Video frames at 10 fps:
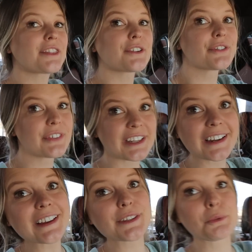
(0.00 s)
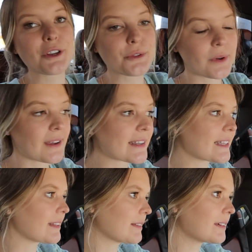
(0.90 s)
through Phoenix, which was
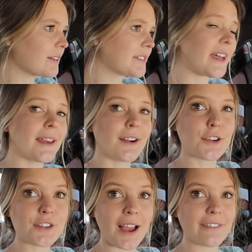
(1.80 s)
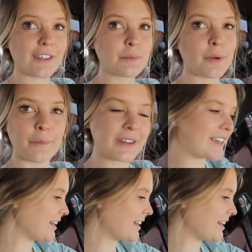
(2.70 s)
a little tight on traffic, but we did